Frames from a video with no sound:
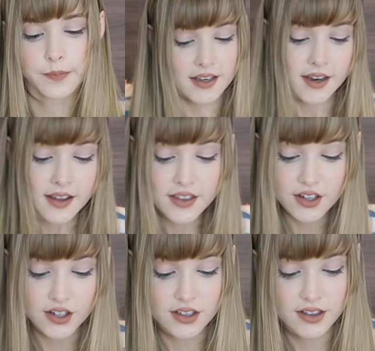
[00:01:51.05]

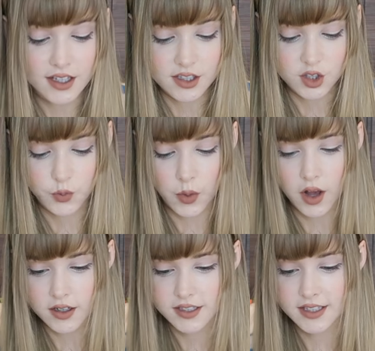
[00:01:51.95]
Another
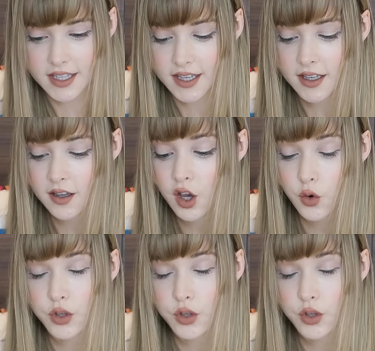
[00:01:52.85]
lunchbox thing,